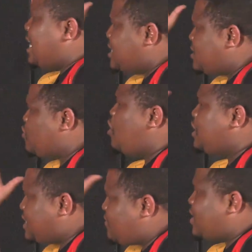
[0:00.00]

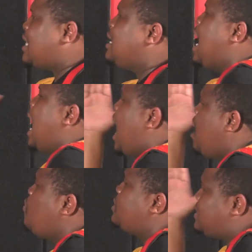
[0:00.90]
underscores the fact that
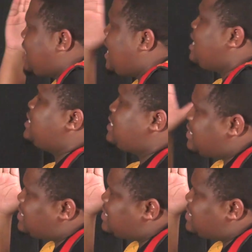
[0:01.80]
how is the ANC